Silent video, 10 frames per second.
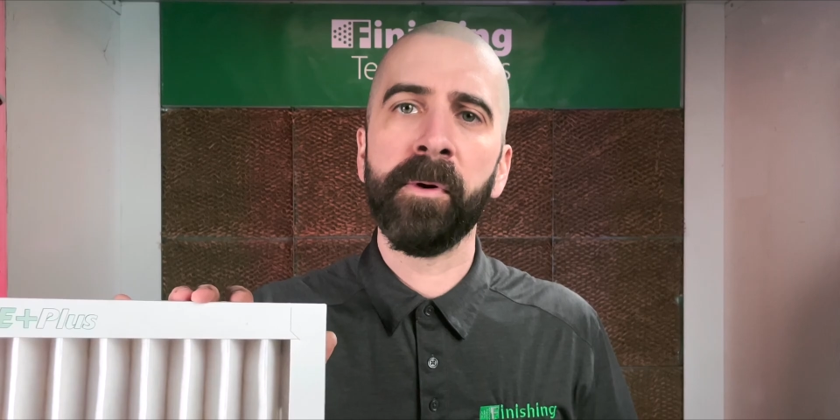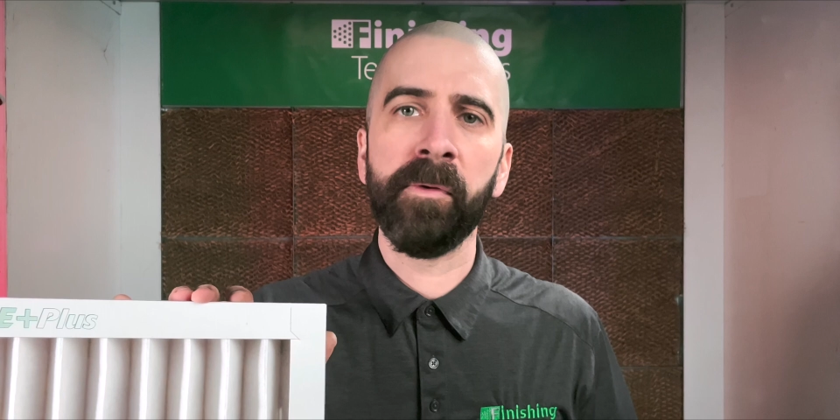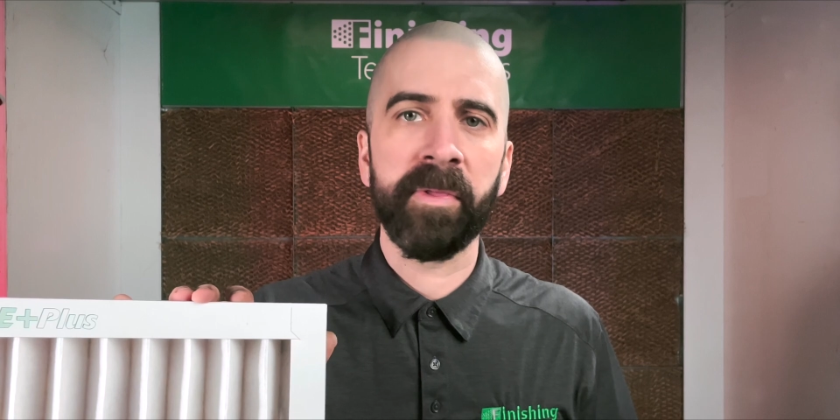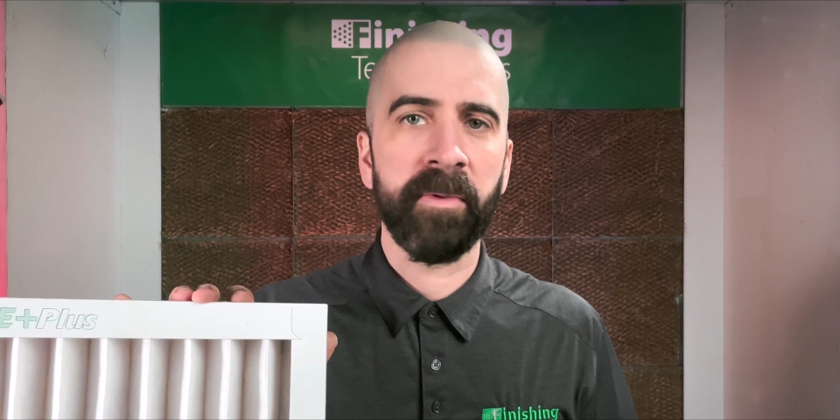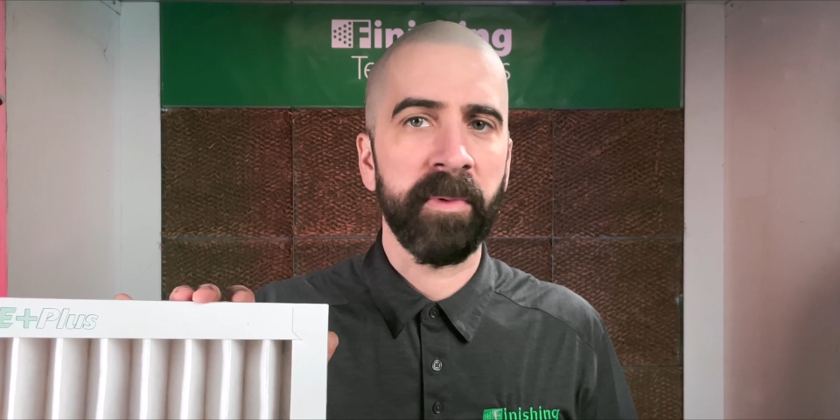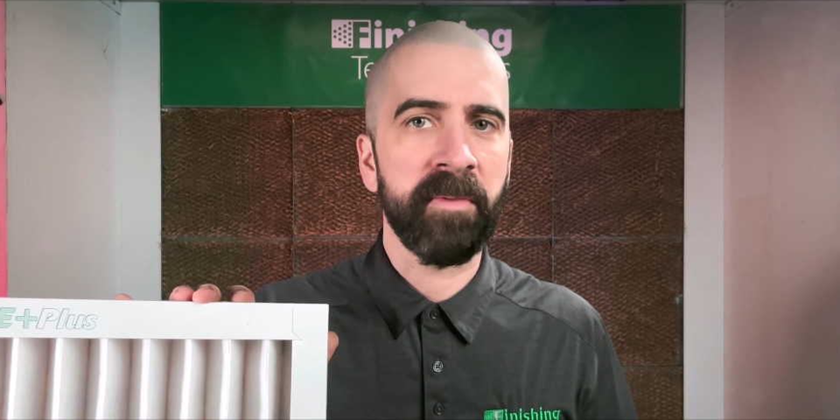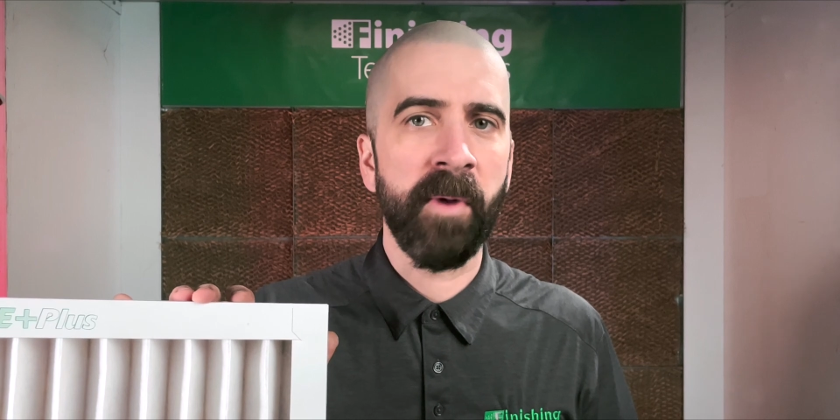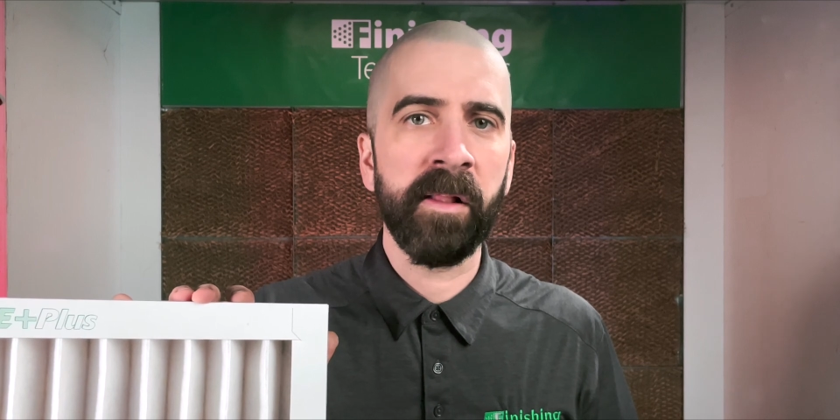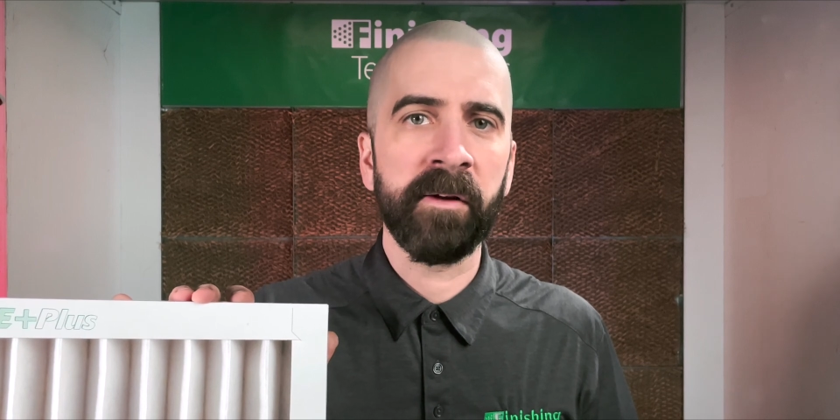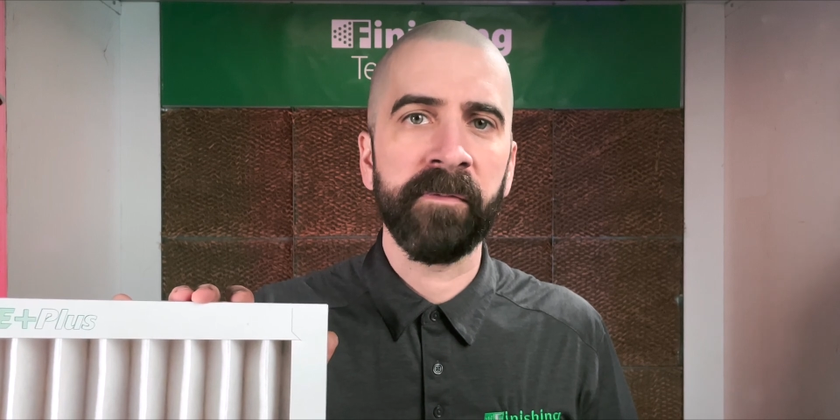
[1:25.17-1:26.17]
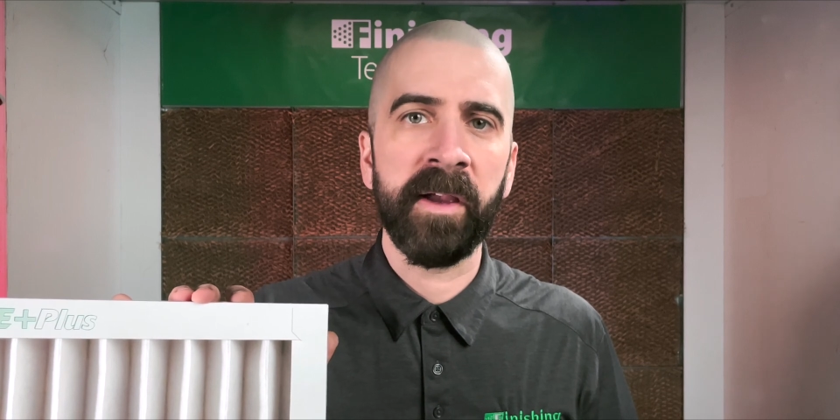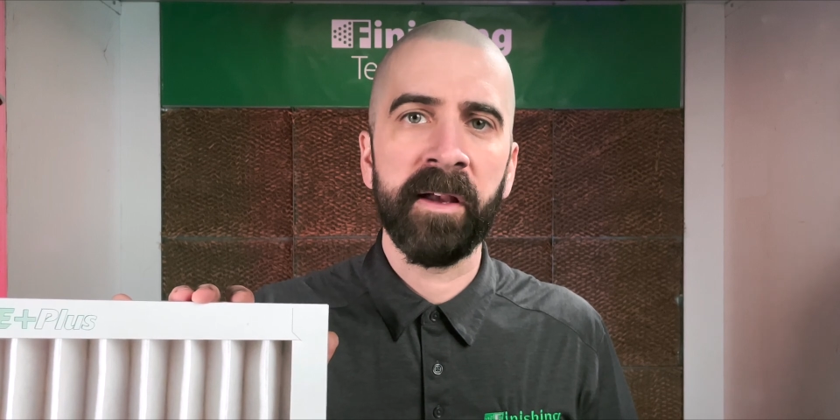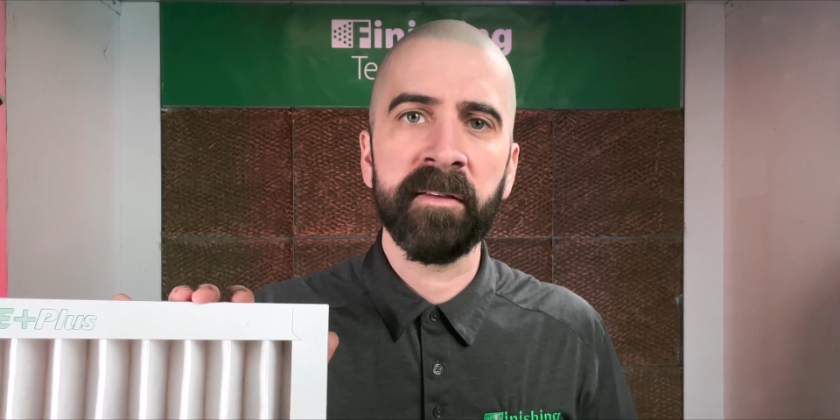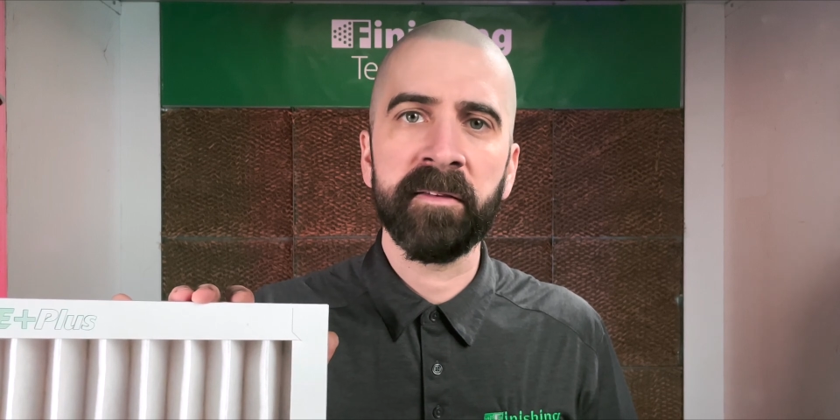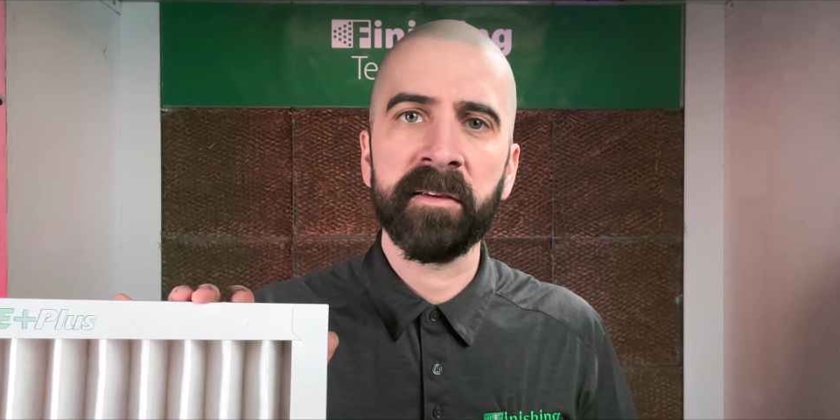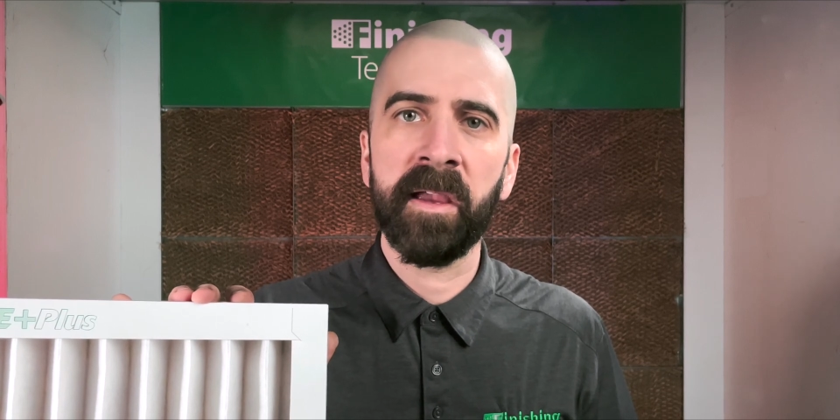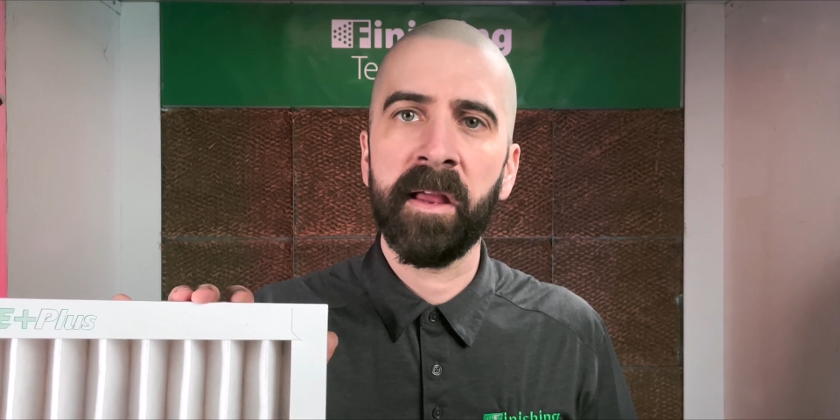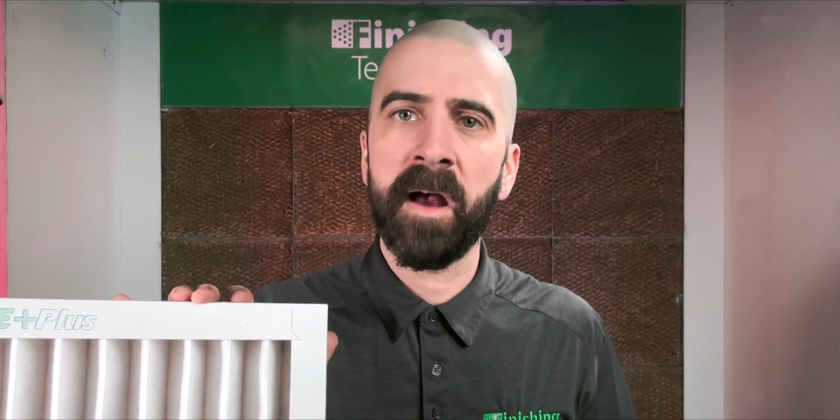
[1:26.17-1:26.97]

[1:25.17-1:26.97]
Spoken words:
Booths with smaller fans can